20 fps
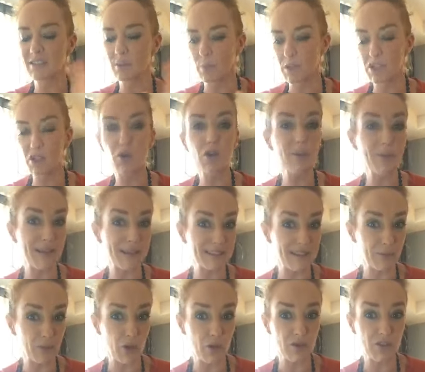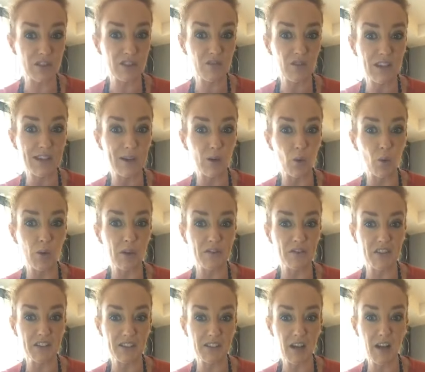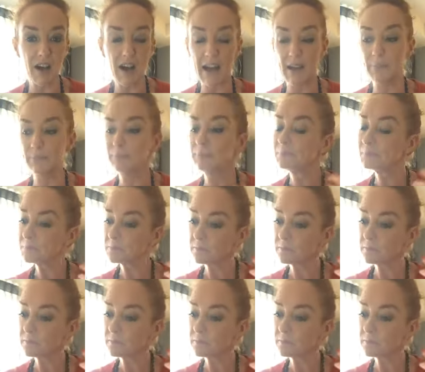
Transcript: and we talk about subconscious fear all of the time,